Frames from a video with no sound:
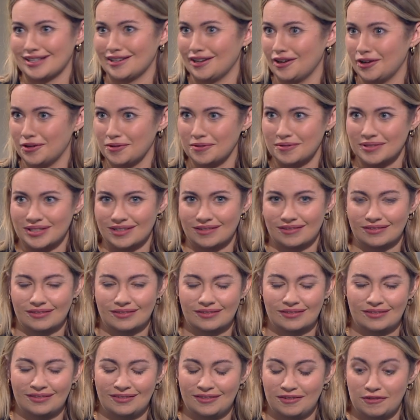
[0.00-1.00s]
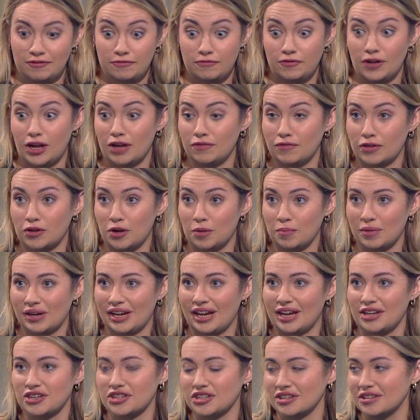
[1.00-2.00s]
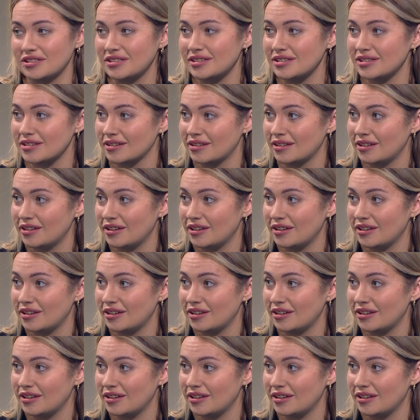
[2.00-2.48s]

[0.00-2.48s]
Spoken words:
lows and further complications.